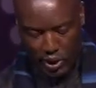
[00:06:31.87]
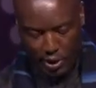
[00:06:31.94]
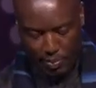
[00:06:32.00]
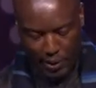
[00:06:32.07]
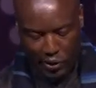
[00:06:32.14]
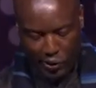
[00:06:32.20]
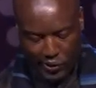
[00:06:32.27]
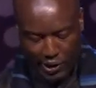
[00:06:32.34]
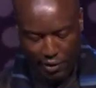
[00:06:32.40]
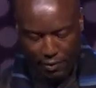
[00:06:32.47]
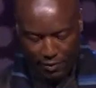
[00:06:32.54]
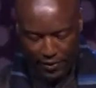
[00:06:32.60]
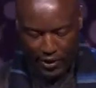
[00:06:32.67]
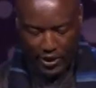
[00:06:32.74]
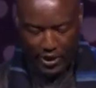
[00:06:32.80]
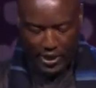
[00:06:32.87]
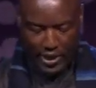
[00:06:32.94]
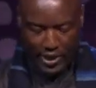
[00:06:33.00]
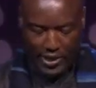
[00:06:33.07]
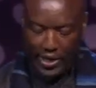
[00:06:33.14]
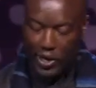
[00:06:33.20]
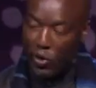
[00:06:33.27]
Because I feel
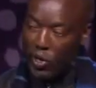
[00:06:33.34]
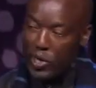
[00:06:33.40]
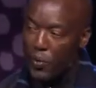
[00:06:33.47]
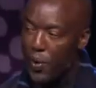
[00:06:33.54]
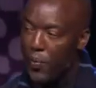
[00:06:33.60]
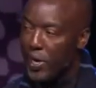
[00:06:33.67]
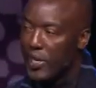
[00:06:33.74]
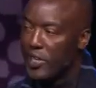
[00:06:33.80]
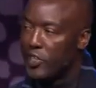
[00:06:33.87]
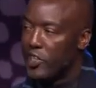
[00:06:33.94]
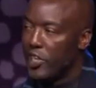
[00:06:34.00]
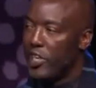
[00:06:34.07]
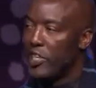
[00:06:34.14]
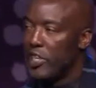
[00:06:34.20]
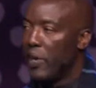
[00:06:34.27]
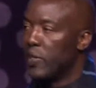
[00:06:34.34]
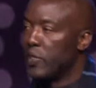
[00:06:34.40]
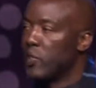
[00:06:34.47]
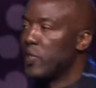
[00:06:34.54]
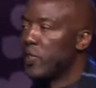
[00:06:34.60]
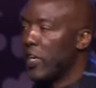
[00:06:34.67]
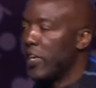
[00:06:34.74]
the only way we can change our
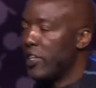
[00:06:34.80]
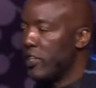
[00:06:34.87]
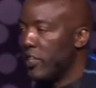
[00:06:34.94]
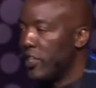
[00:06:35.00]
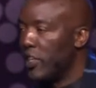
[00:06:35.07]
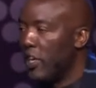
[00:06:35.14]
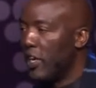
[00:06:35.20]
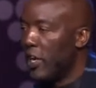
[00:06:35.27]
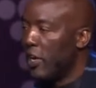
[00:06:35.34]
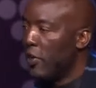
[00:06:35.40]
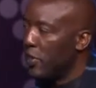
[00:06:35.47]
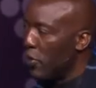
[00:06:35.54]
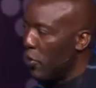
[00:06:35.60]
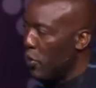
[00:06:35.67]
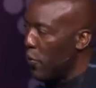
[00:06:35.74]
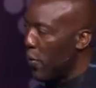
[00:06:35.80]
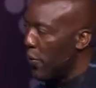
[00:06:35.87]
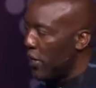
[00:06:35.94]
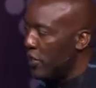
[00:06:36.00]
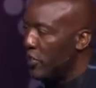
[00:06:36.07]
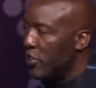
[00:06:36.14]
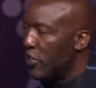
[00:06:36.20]
society, the only way we
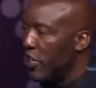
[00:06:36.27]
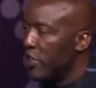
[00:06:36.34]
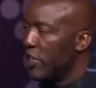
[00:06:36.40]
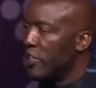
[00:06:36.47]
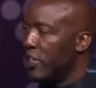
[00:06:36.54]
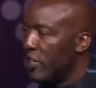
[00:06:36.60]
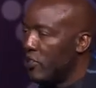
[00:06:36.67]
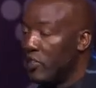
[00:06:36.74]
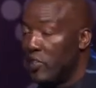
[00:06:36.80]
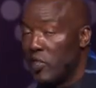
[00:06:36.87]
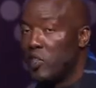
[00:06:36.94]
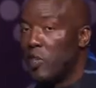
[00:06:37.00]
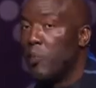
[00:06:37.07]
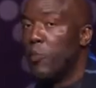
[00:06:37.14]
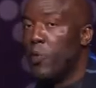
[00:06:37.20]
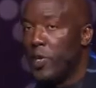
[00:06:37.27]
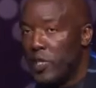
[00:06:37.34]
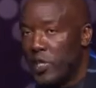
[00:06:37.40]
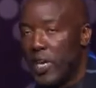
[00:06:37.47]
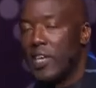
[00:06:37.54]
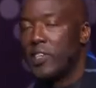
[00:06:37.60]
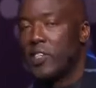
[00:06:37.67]
can change the justice system,
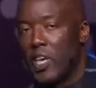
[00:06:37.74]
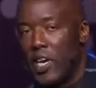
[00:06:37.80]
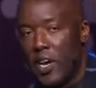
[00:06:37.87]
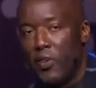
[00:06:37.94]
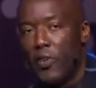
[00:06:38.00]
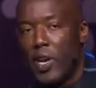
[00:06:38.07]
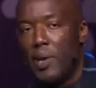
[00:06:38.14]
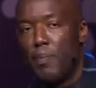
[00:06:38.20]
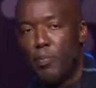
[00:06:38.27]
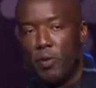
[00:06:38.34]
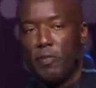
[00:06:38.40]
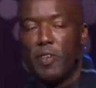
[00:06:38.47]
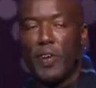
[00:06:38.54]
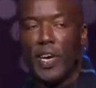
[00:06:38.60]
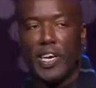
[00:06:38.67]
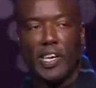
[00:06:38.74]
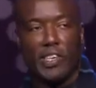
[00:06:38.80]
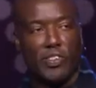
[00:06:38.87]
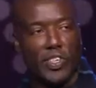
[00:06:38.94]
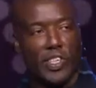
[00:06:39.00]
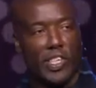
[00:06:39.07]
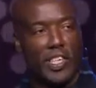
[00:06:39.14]
which has really improved in our
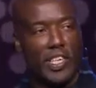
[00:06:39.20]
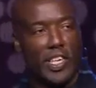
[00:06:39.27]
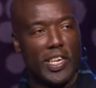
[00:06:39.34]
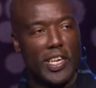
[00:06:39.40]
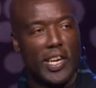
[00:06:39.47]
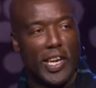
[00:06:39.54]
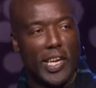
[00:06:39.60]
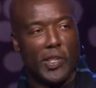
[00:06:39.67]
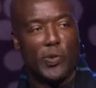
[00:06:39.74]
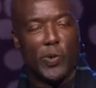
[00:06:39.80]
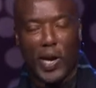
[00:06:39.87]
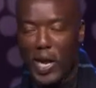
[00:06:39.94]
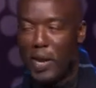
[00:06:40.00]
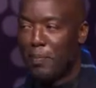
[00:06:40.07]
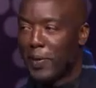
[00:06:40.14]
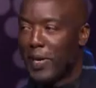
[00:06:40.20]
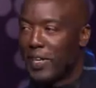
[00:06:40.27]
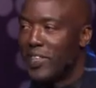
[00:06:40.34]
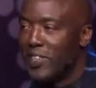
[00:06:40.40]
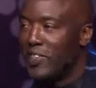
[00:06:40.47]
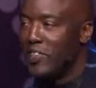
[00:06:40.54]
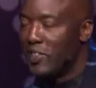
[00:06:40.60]
country, is to help get
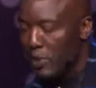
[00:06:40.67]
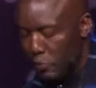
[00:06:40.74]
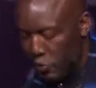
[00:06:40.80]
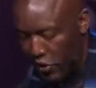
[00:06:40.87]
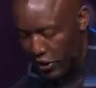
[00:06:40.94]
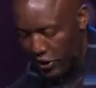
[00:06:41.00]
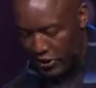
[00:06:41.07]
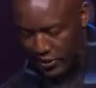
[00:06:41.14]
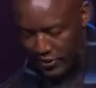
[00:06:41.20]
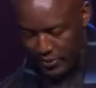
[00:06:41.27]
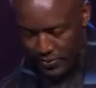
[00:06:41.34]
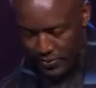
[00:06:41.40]
the systems right.